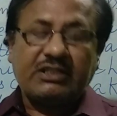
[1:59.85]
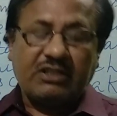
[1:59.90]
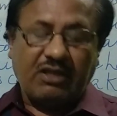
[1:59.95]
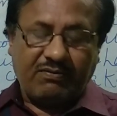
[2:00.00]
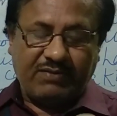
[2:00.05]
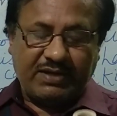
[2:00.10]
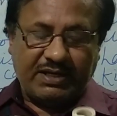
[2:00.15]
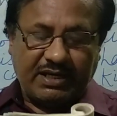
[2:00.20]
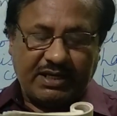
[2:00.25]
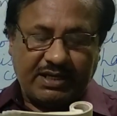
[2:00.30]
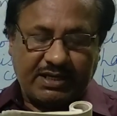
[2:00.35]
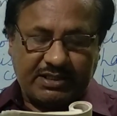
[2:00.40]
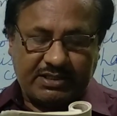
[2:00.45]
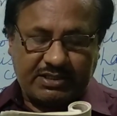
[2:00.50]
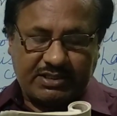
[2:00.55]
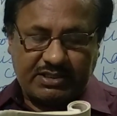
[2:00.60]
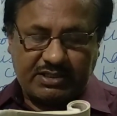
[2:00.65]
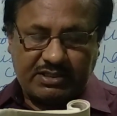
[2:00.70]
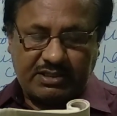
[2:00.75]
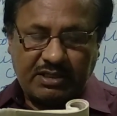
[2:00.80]
the village.
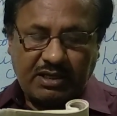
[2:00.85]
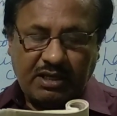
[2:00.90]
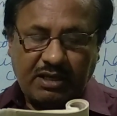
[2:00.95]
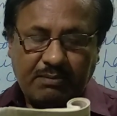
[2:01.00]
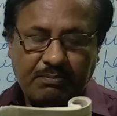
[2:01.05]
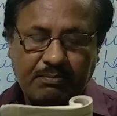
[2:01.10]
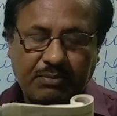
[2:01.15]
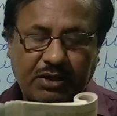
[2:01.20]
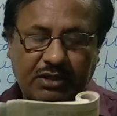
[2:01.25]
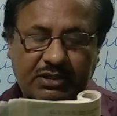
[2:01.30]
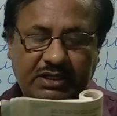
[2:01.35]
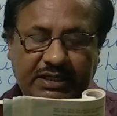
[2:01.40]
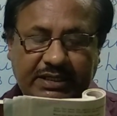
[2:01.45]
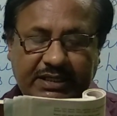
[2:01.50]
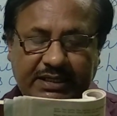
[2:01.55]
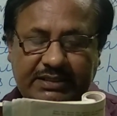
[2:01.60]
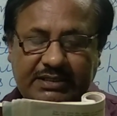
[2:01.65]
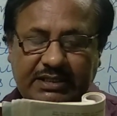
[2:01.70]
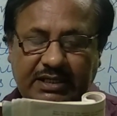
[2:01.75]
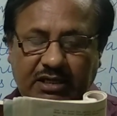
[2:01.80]
But
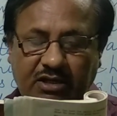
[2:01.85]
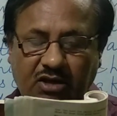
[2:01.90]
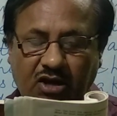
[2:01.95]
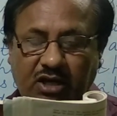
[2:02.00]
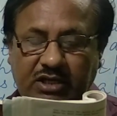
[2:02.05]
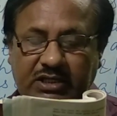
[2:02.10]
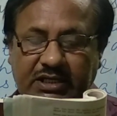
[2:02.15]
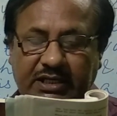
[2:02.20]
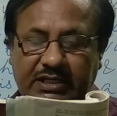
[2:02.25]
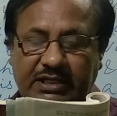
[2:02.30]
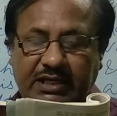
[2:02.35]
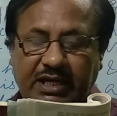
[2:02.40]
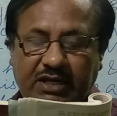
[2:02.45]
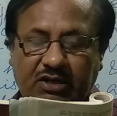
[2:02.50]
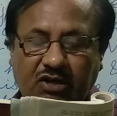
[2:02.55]
he is locked in a